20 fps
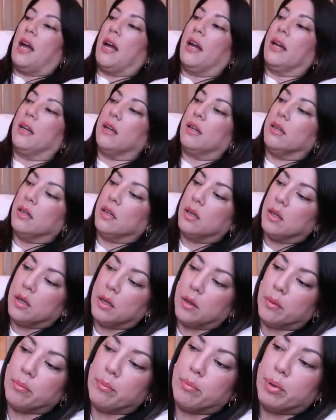like
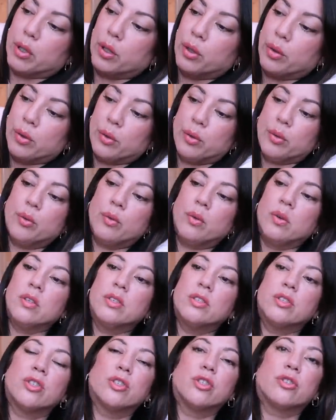blue
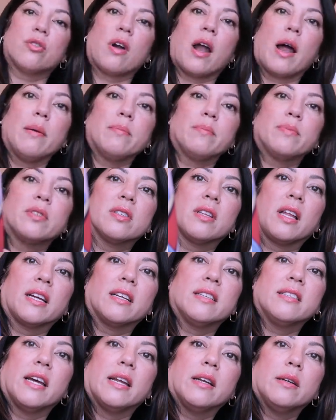straps,
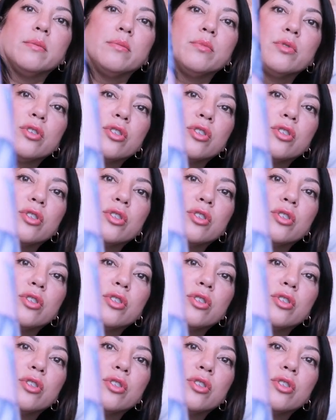like denim